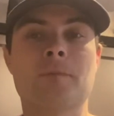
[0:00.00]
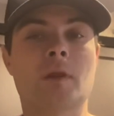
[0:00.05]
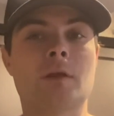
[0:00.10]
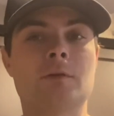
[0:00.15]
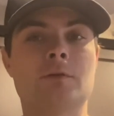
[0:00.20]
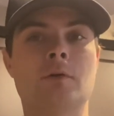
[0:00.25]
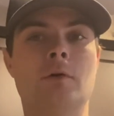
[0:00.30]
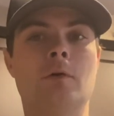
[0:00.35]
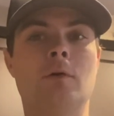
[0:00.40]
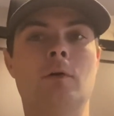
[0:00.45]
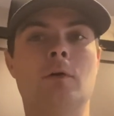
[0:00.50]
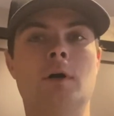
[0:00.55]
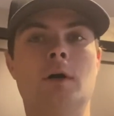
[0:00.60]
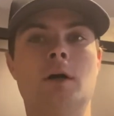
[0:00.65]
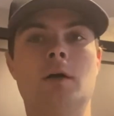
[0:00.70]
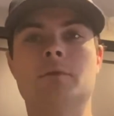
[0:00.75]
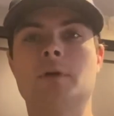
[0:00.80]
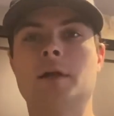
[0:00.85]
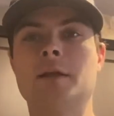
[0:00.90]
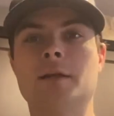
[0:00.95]

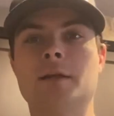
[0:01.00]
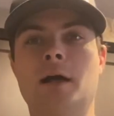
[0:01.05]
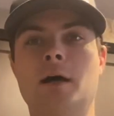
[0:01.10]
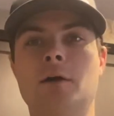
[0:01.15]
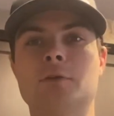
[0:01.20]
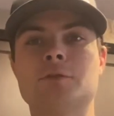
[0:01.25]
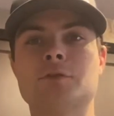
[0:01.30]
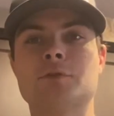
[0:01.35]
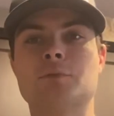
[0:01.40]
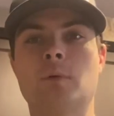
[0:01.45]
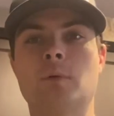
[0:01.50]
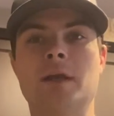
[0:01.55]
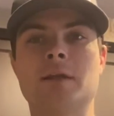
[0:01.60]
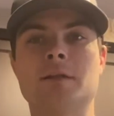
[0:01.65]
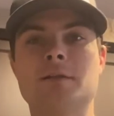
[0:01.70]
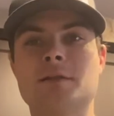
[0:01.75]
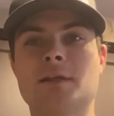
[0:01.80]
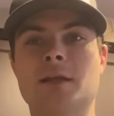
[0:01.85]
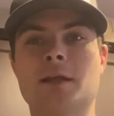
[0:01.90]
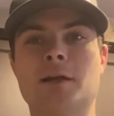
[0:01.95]
So right now, just
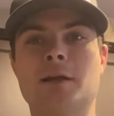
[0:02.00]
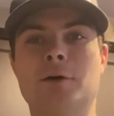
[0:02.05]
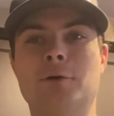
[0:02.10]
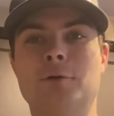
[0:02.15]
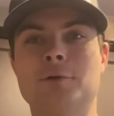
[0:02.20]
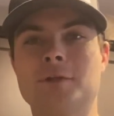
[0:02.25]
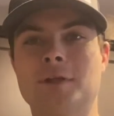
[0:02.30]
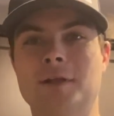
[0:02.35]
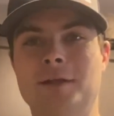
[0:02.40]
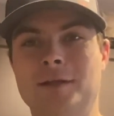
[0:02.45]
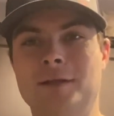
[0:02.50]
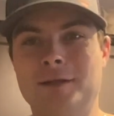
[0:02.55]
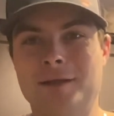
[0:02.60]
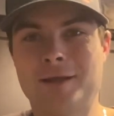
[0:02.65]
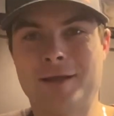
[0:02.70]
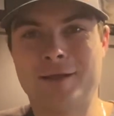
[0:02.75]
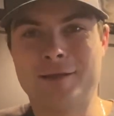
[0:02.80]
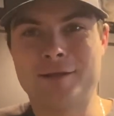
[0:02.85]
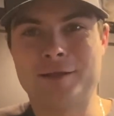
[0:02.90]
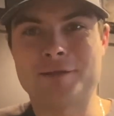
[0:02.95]
waiting to get out
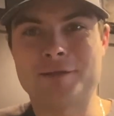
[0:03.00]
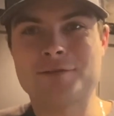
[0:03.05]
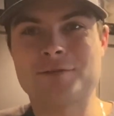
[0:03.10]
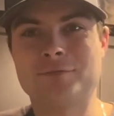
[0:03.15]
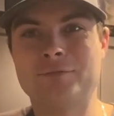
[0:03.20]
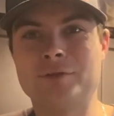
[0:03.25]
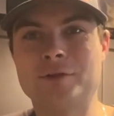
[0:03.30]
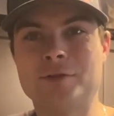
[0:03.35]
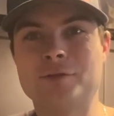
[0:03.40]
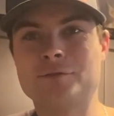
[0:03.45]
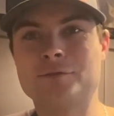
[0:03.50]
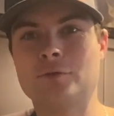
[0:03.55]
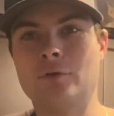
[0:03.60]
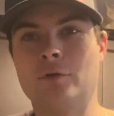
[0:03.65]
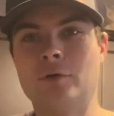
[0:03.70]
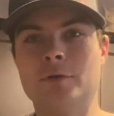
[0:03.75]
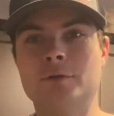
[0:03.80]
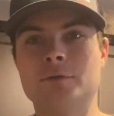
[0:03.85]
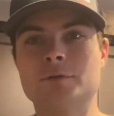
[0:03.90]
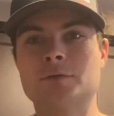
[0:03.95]
and get some videos
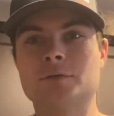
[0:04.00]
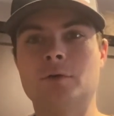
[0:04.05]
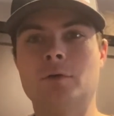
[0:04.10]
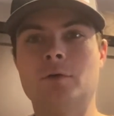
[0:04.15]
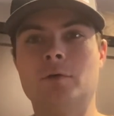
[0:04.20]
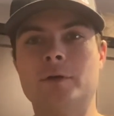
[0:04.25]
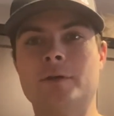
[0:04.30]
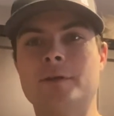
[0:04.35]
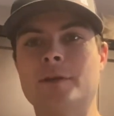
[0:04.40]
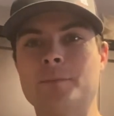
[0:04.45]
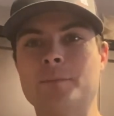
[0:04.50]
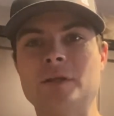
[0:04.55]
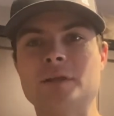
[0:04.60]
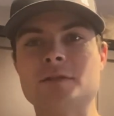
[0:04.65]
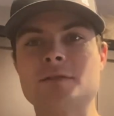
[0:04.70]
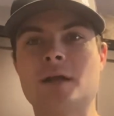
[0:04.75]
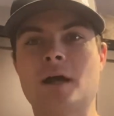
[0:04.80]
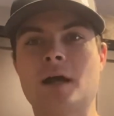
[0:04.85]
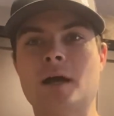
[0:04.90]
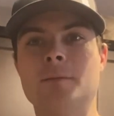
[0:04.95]
going. So in the
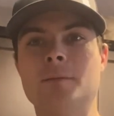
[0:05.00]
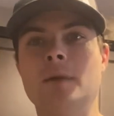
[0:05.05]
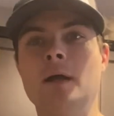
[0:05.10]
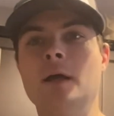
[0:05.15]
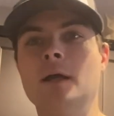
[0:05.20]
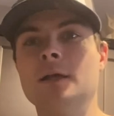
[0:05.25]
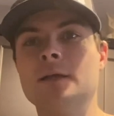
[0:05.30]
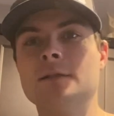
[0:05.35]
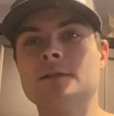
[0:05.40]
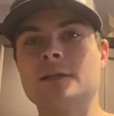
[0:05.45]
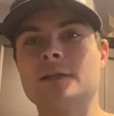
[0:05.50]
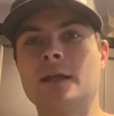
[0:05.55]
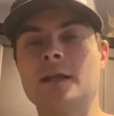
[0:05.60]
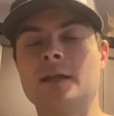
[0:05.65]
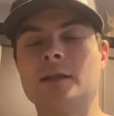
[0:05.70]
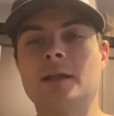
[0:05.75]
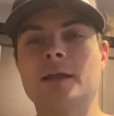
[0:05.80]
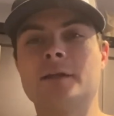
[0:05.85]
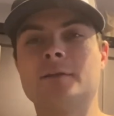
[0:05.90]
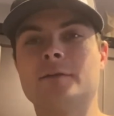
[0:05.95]
meantime, today,
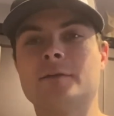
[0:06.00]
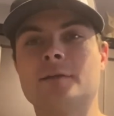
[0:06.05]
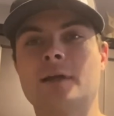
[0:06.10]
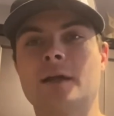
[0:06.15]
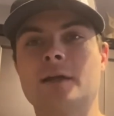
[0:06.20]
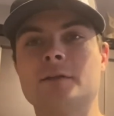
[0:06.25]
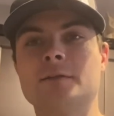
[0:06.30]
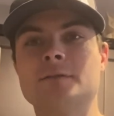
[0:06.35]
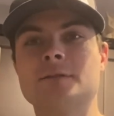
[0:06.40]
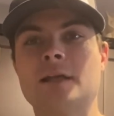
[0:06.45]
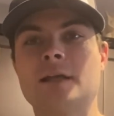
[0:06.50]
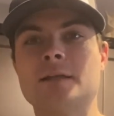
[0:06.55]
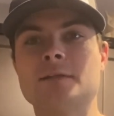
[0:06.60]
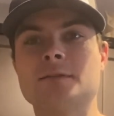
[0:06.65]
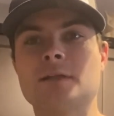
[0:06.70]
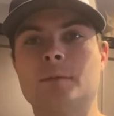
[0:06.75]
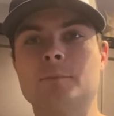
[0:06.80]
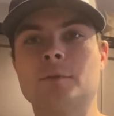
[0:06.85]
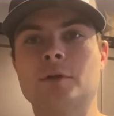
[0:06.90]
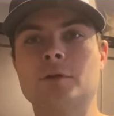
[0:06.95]
like the title says,
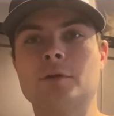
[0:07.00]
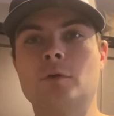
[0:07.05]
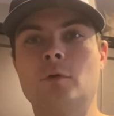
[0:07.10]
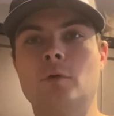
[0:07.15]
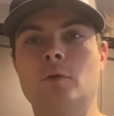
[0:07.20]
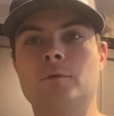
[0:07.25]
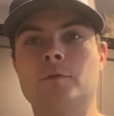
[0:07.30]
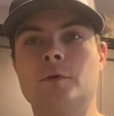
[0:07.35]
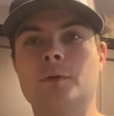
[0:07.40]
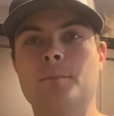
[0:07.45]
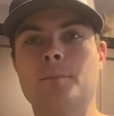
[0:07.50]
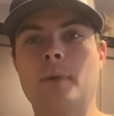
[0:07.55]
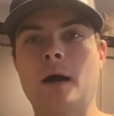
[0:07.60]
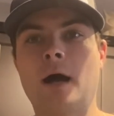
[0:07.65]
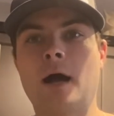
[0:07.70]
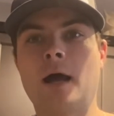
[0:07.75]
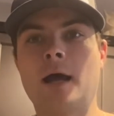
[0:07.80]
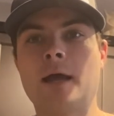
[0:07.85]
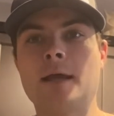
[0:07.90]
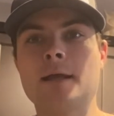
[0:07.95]
I'm gonna go over
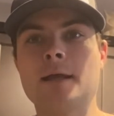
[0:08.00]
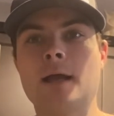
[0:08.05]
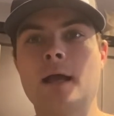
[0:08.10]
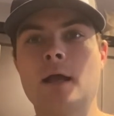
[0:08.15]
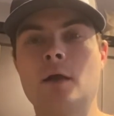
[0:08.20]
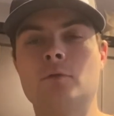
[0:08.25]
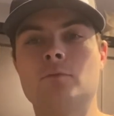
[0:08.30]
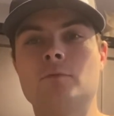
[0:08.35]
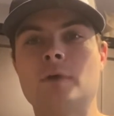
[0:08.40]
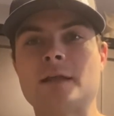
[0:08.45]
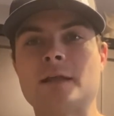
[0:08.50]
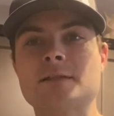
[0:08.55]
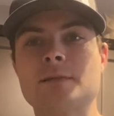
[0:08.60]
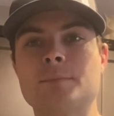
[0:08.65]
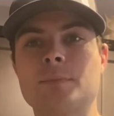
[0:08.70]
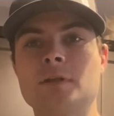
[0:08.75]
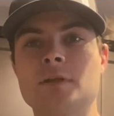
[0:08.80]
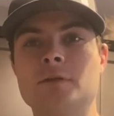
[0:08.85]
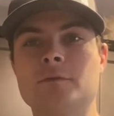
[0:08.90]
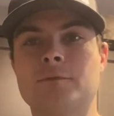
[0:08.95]
my
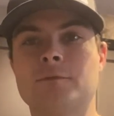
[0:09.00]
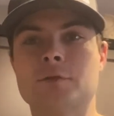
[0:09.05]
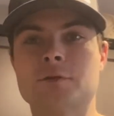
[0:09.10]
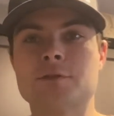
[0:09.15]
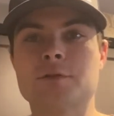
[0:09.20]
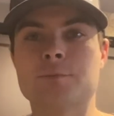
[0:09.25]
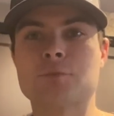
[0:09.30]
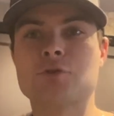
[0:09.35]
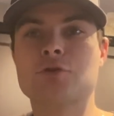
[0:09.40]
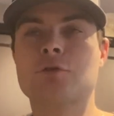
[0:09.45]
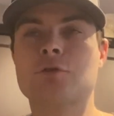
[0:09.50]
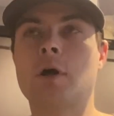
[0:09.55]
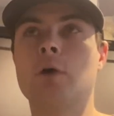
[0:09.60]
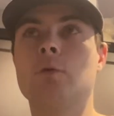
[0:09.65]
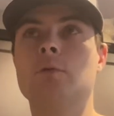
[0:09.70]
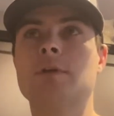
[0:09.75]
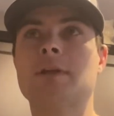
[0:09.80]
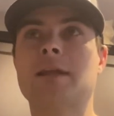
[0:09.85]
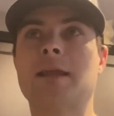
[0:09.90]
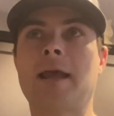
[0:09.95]
recipe for some
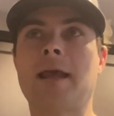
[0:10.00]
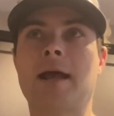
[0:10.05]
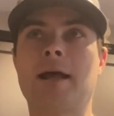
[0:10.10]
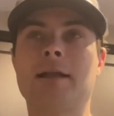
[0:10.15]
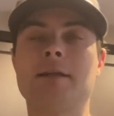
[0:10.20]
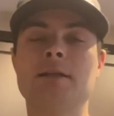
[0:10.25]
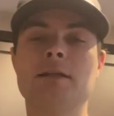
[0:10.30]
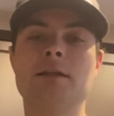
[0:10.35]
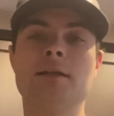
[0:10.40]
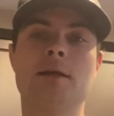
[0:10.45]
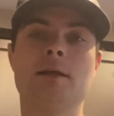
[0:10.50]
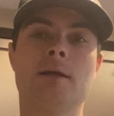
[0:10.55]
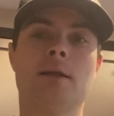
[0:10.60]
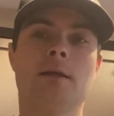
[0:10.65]
trout candy.